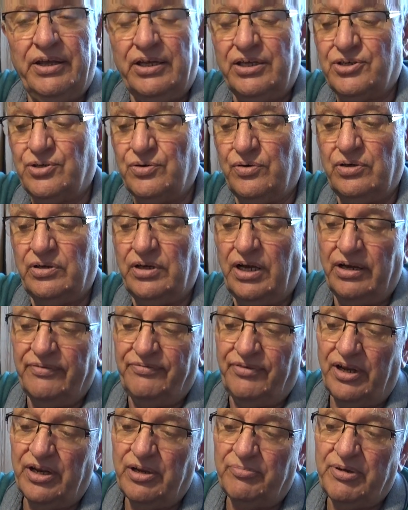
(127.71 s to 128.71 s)
So
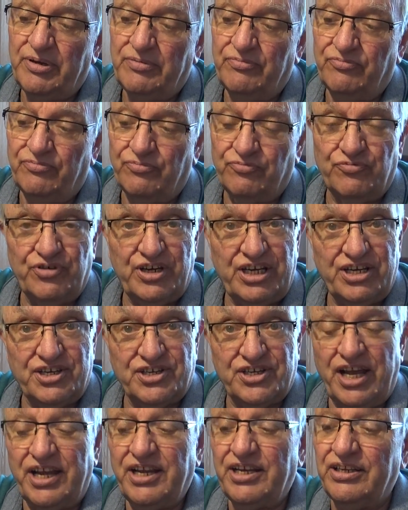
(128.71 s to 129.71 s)
if I'd have been
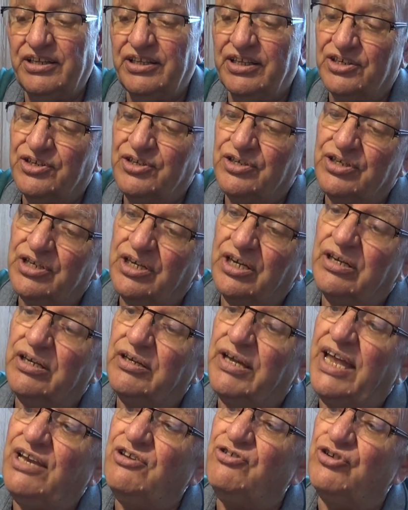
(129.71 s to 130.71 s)
redesigning this
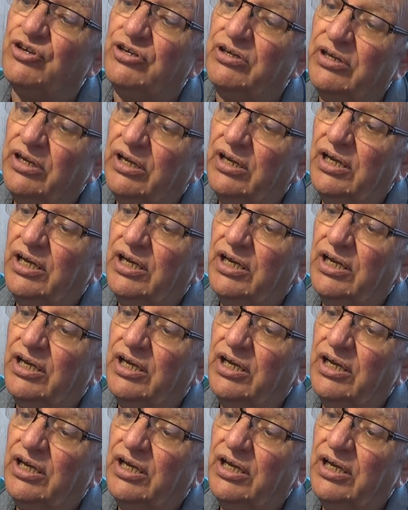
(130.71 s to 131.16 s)
engine